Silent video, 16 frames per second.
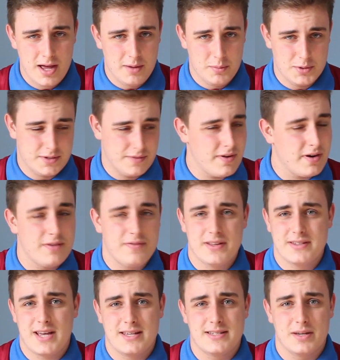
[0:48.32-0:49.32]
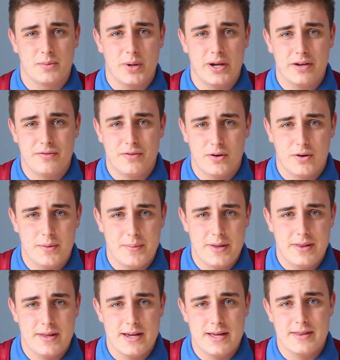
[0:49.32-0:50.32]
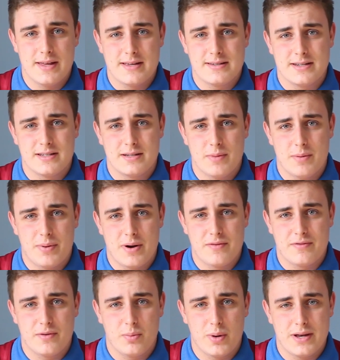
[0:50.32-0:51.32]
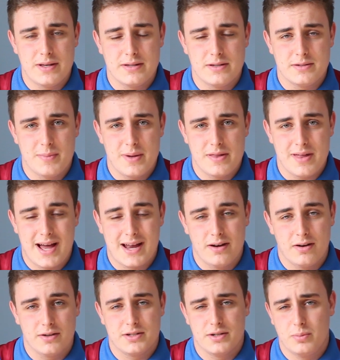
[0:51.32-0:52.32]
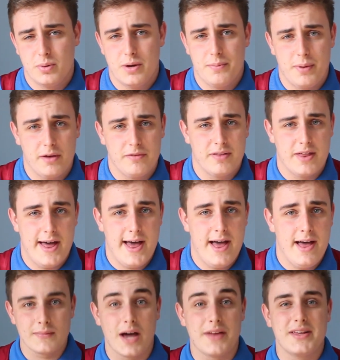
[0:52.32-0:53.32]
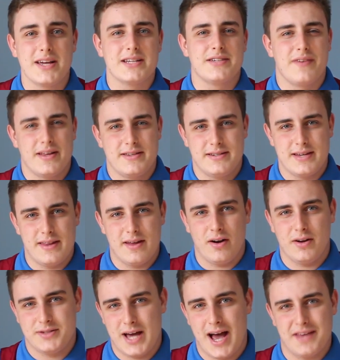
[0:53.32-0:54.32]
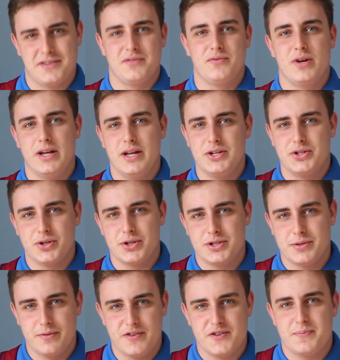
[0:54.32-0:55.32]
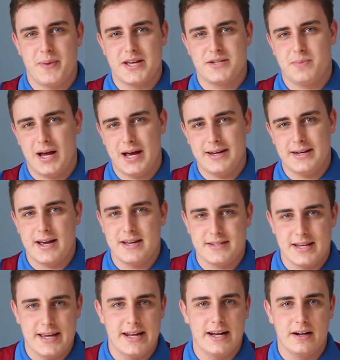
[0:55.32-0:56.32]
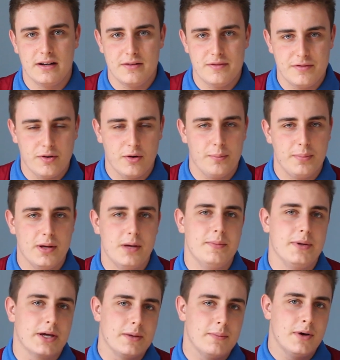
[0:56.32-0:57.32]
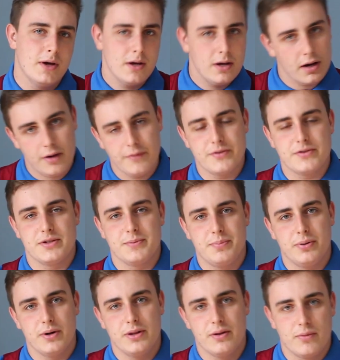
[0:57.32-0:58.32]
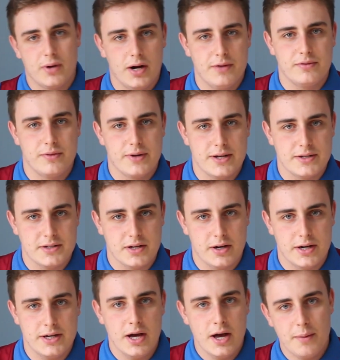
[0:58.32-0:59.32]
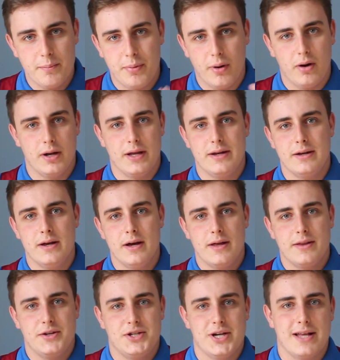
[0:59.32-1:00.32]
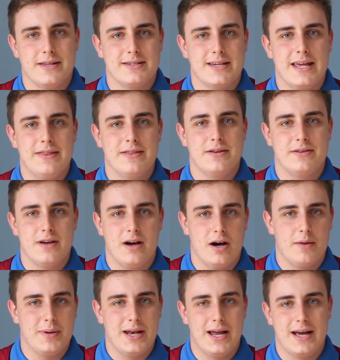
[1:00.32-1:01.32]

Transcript: was a very fantastic winger for him in their system at Brentford when Smith and Jota were both there. I think it's fair to say that Jota hasn't really enjoyed some of his best playing days in England for Birmingham, obviously putting the rivalry aside, bottling the chance in the derby